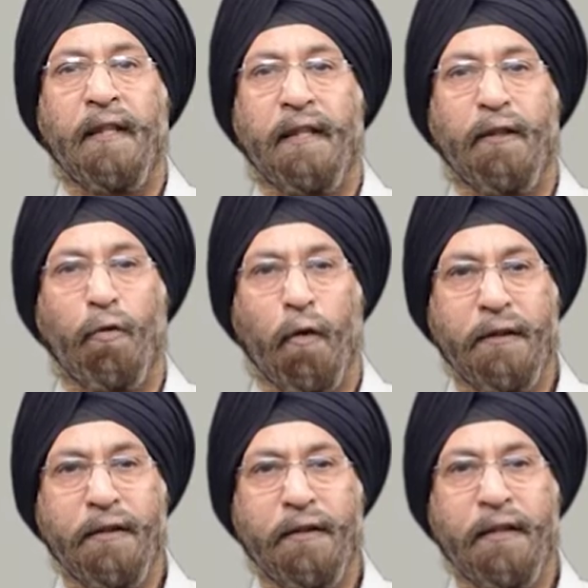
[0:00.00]
in
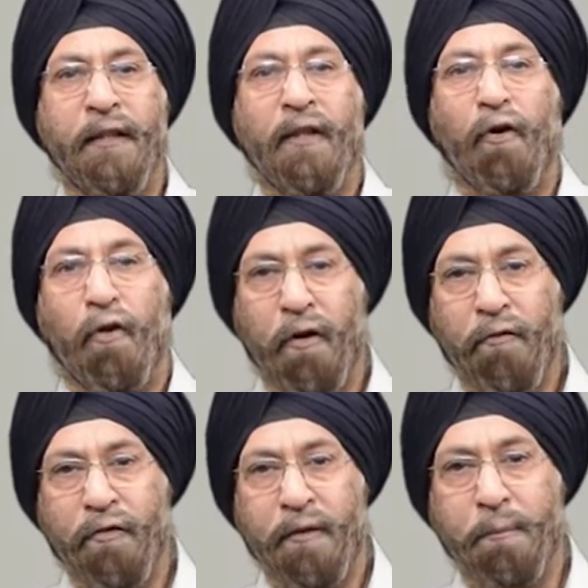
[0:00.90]
quantity or with